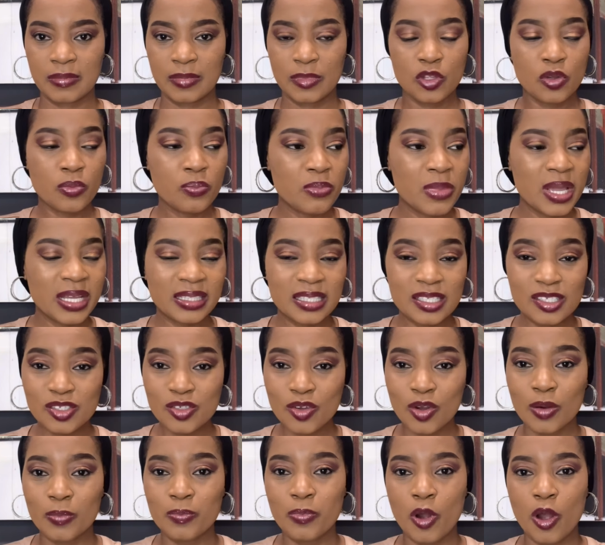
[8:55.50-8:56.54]
You made the
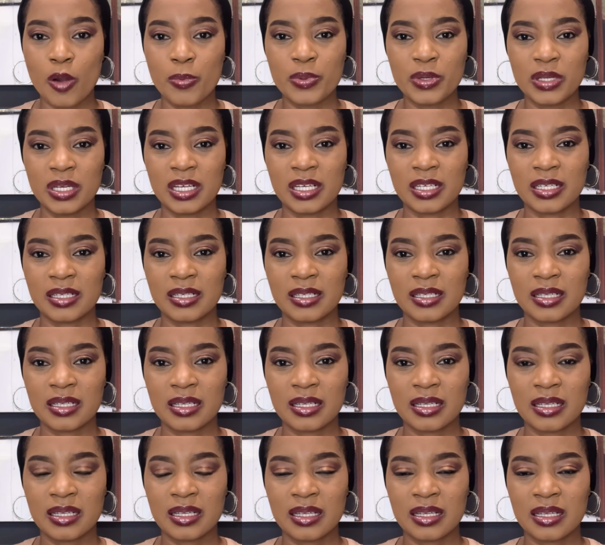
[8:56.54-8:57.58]
song popular.
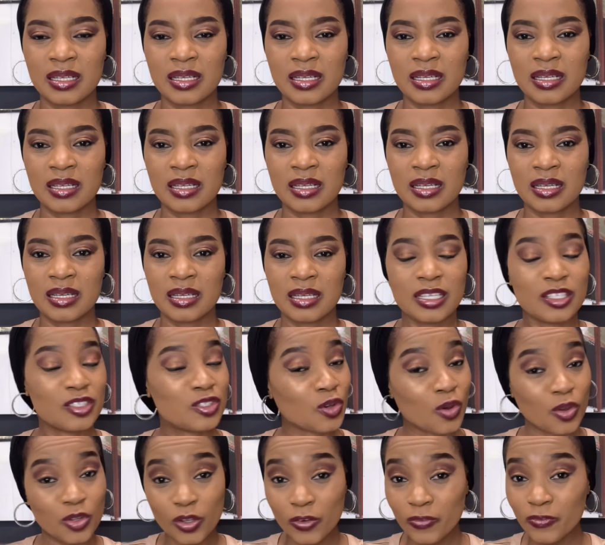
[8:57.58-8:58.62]
It's
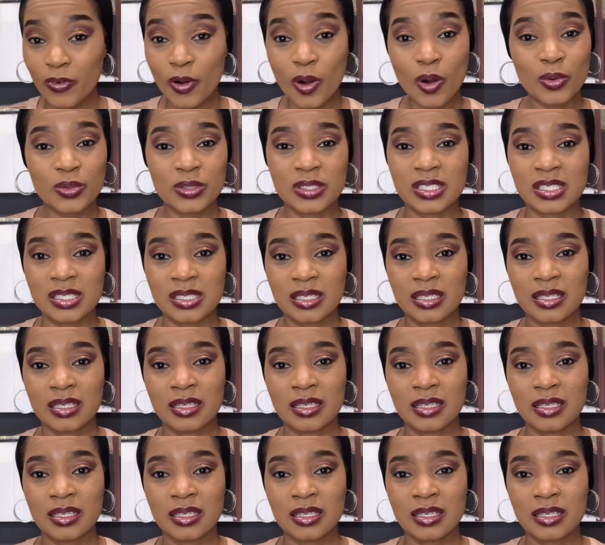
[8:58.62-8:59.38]
all your fault.